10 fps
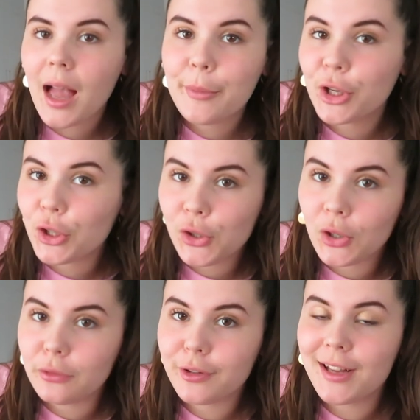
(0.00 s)
I'm a good
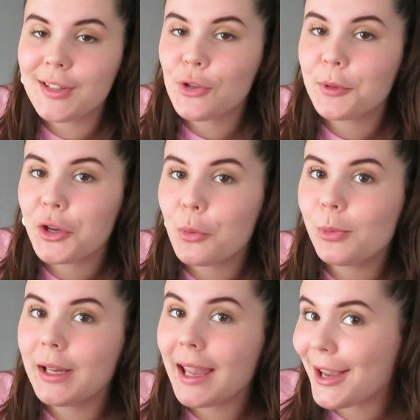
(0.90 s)
girlfriend, so I'm gonna go
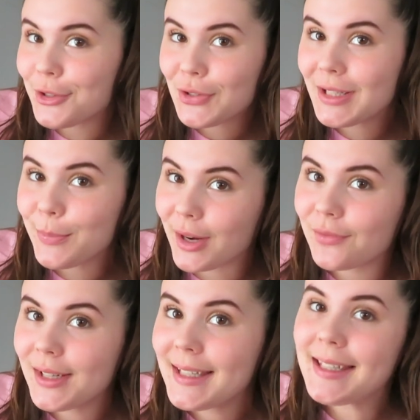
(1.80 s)
bring Andrew his
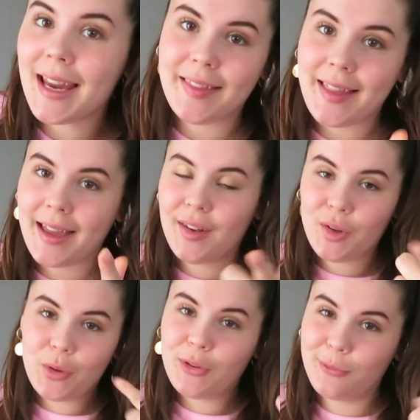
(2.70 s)
breakfast, and
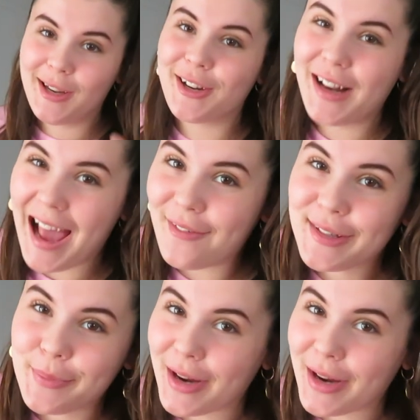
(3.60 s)
then we are gonna have some